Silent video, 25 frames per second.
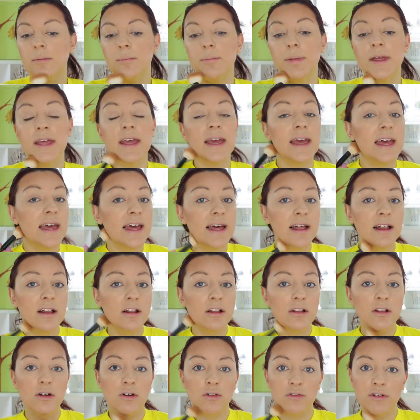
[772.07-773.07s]
be
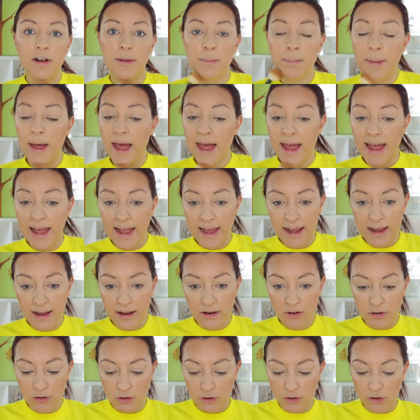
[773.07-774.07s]
ill or in
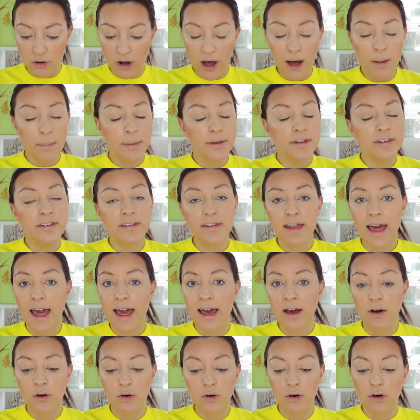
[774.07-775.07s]
pain or
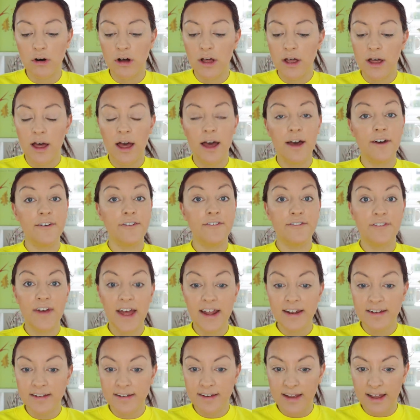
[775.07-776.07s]
upset or
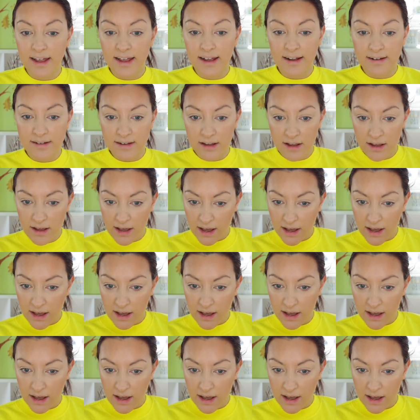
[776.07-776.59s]
offended.